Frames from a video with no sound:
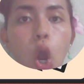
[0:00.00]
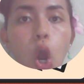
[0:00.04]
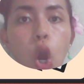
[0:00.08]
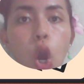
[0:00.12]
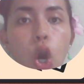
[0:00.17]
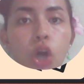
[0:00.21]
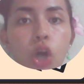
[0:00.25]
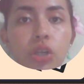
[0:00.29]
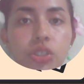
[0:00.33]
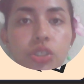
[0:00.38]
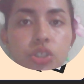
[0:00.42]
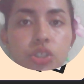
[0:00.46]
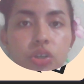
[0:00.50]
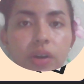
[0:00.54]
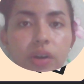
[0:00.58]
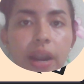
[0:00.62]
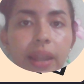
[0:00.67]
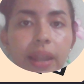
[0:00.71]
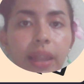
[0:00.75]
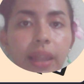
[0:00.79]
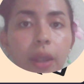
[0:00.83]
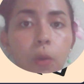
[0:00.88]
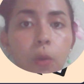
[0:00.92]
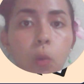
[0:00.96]
cultural
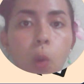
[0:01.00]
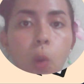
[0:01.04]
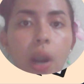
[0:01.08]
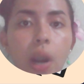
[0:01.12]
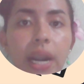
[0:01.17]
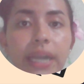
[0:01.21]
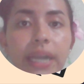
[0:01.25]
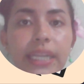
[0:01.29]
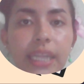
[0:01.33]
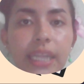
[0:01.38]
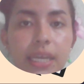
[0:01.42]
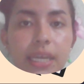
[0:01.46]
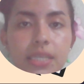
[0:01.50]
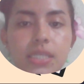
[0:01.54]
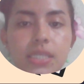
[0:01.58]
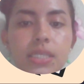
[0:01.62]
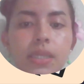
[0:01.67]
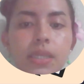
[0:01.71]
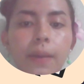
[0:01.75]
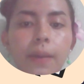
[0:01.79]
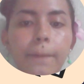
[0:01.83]
awareness.